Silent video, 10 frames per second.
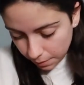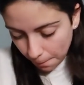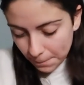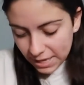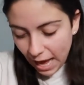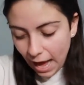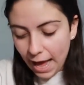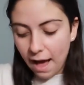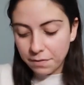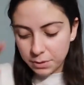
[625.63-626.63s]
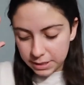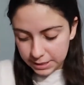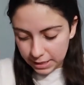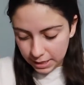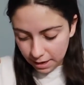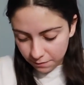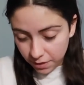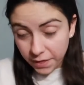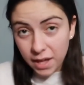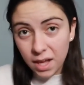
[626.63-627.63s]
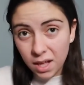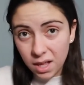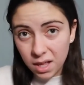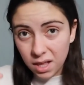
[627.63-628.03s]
But yeah, I have the receipt and everything.